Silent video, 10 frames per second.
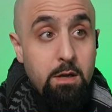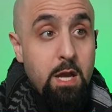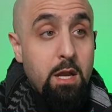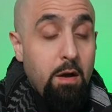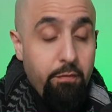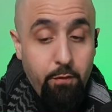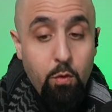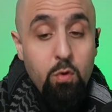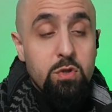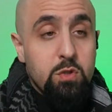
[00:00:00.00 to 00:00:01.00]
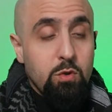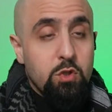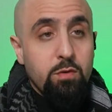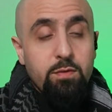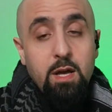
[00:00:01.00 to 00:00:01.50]
And of course,
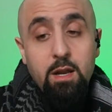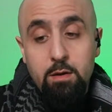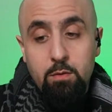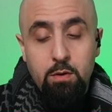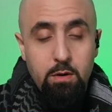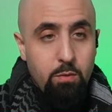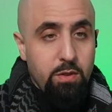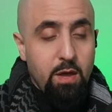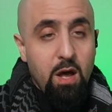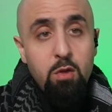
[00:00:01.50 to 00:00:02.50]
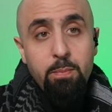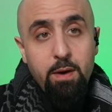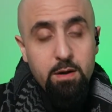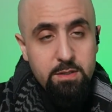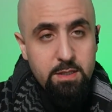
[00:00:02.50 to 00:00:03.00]
what you've done with the other
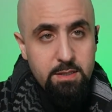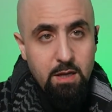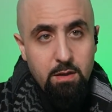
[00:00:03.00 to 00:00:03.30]
parts on